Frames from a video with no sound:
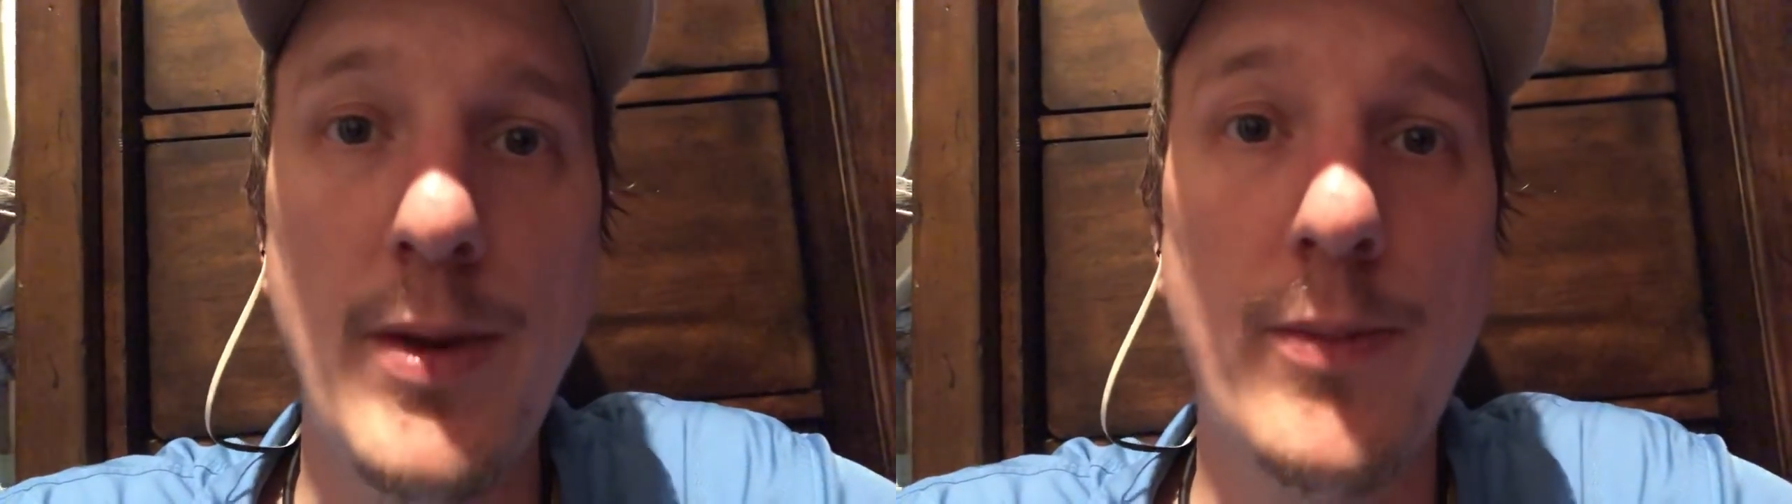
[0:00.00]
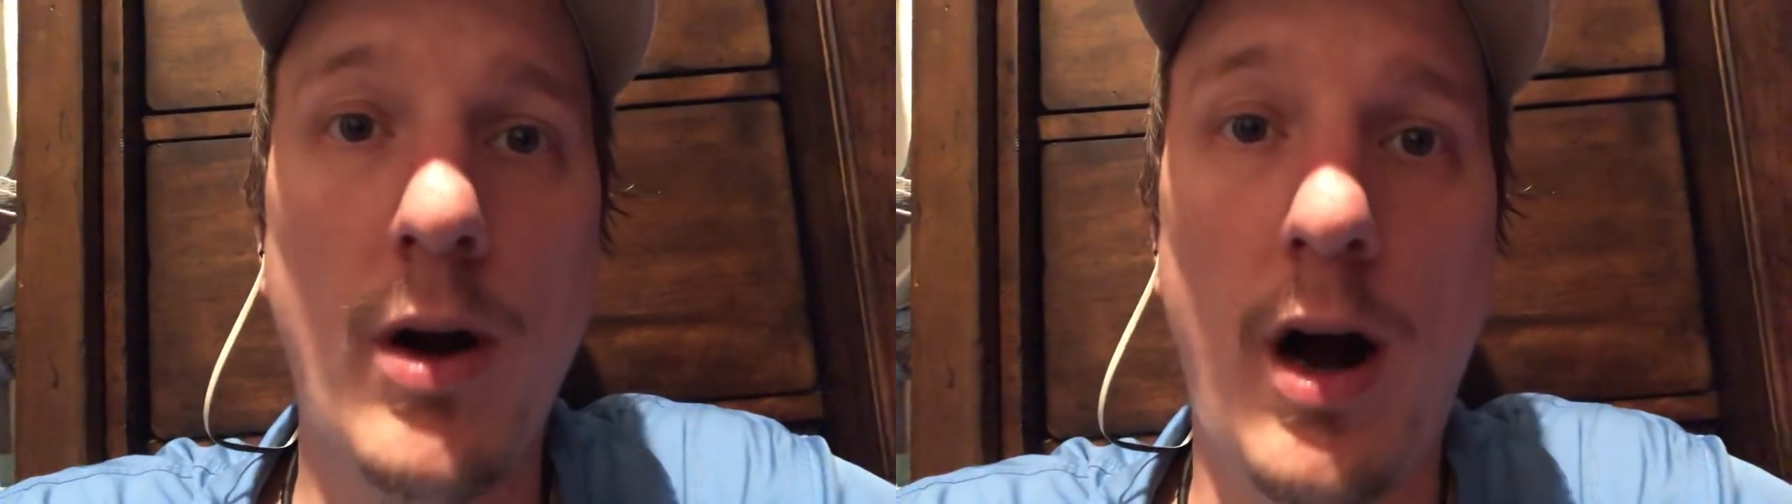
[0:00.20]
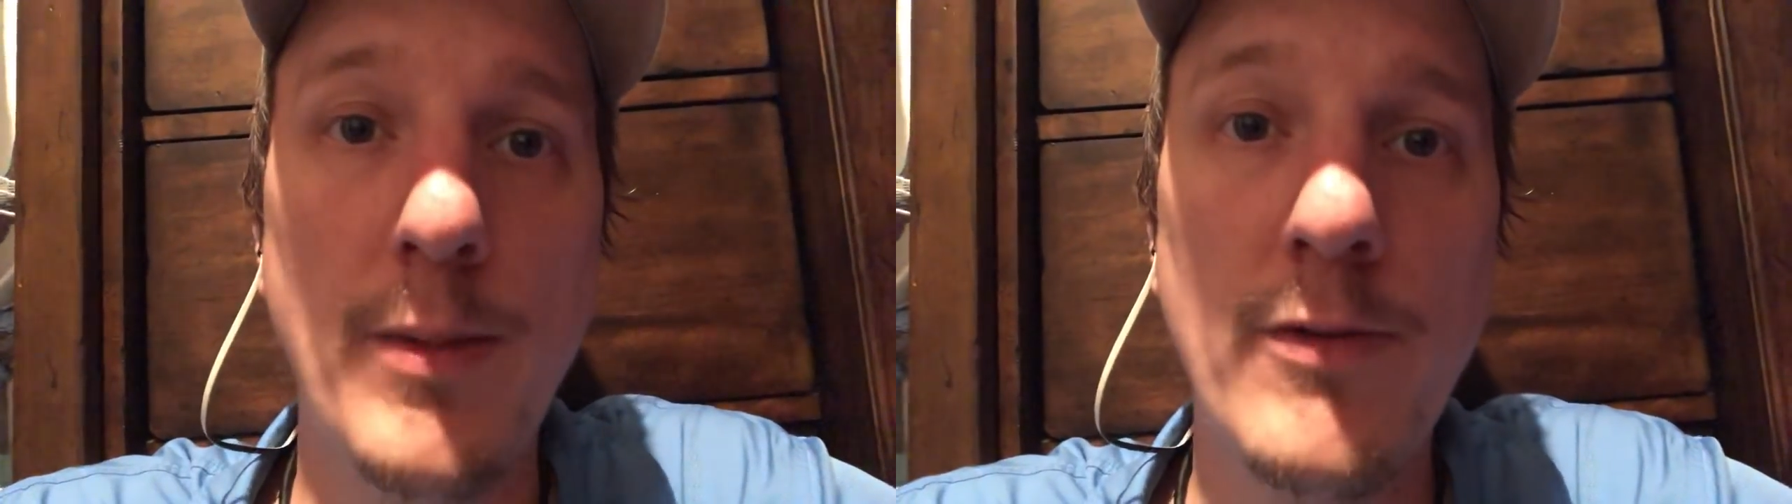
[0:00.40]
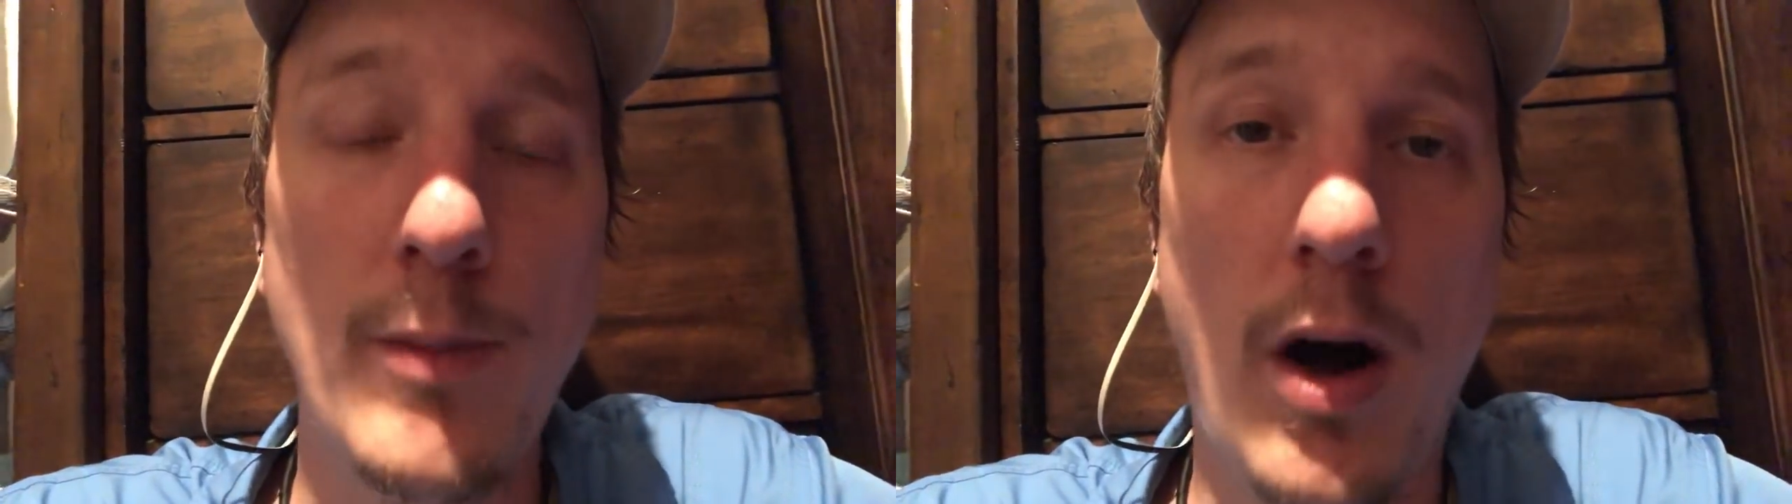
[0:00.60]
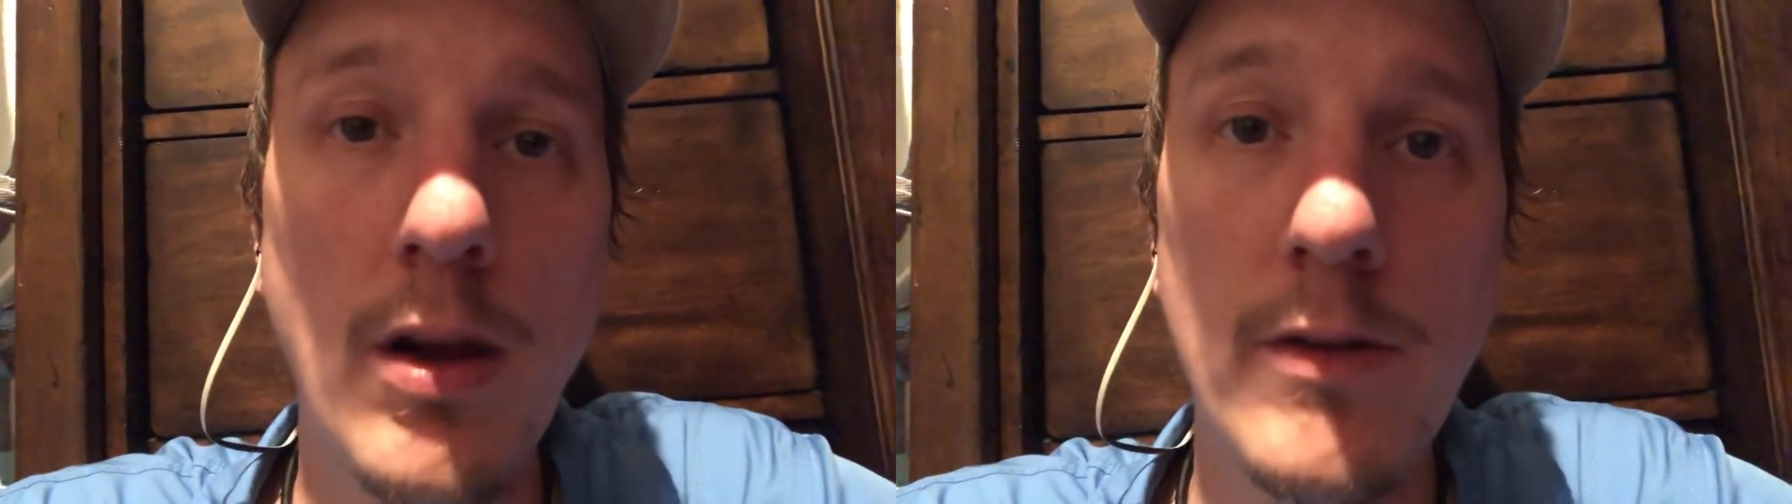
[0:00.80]
People call me
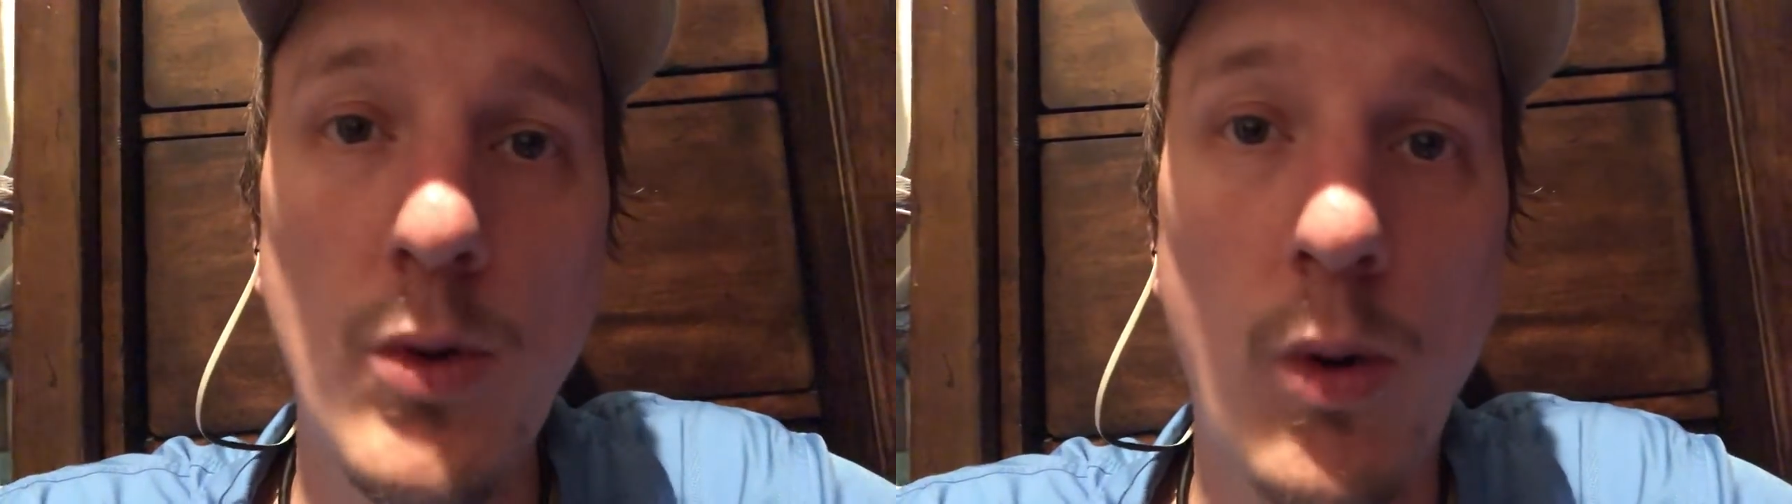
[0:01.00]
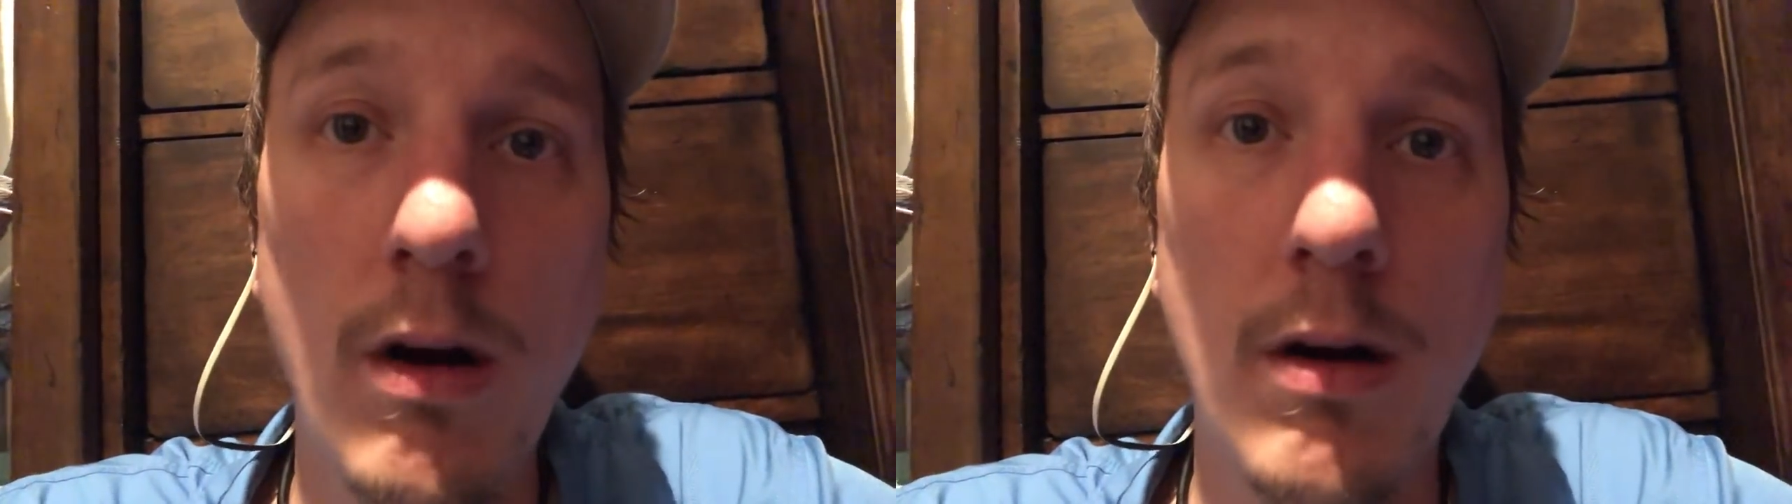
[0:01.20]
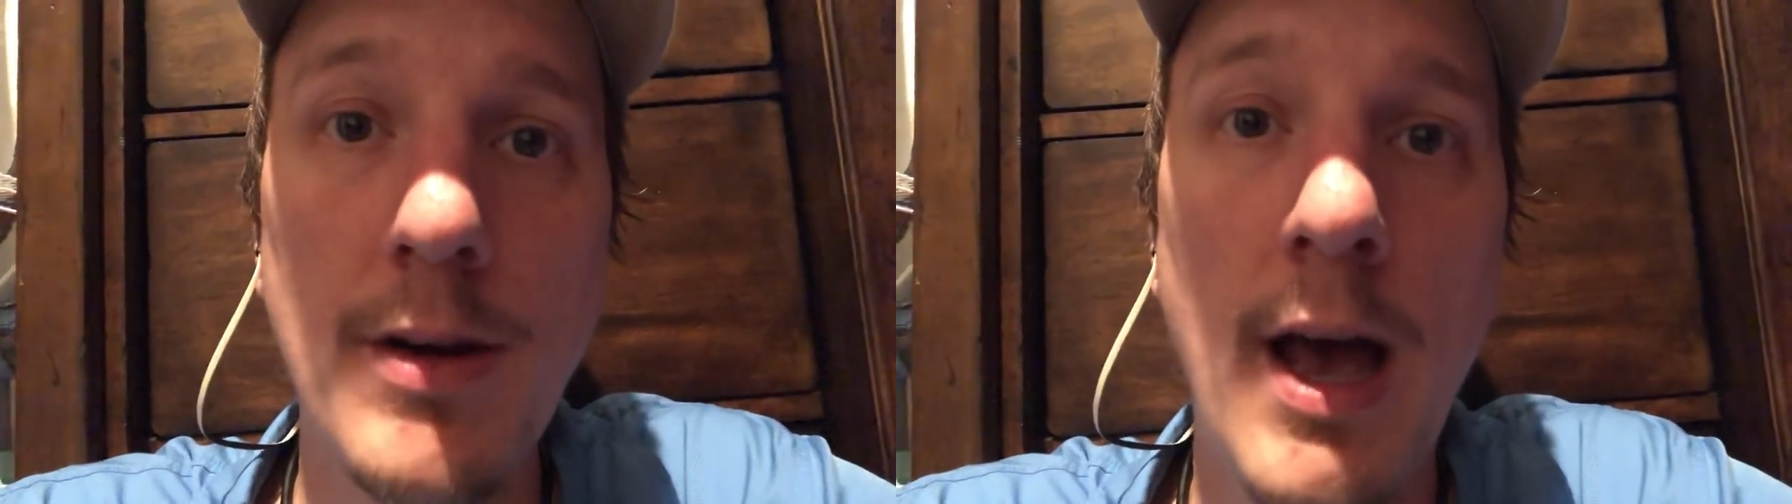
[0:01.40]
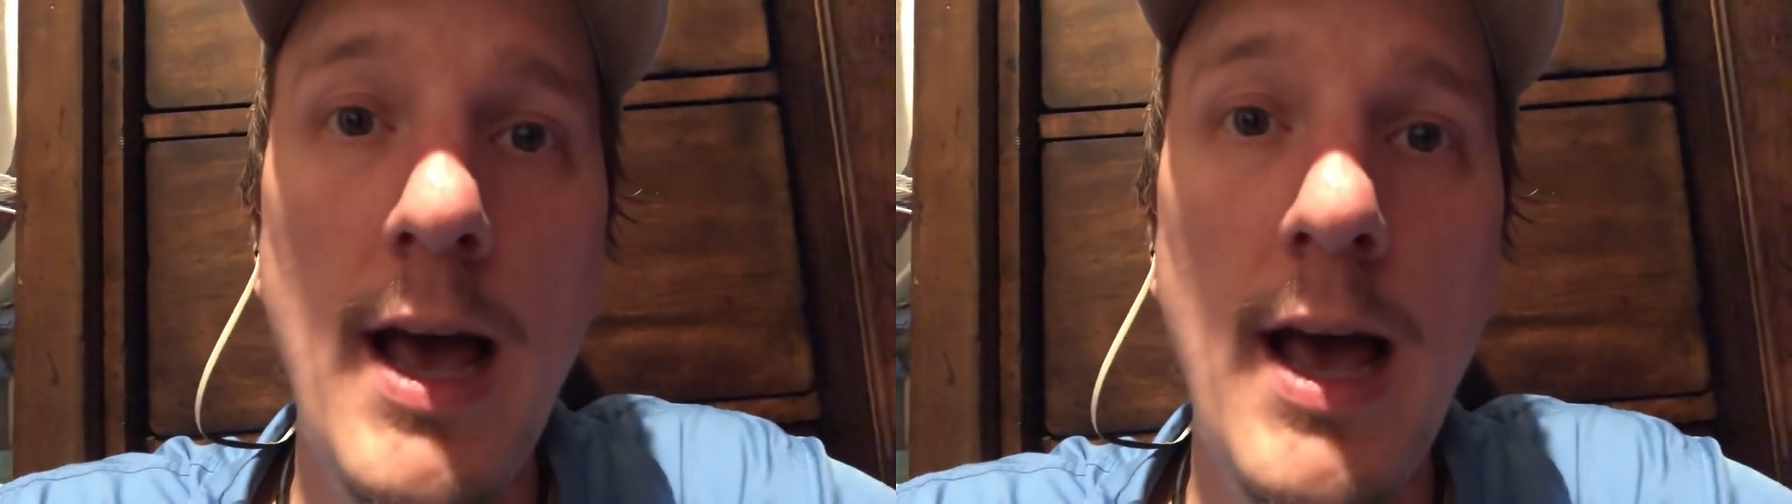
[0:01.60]
from all over the world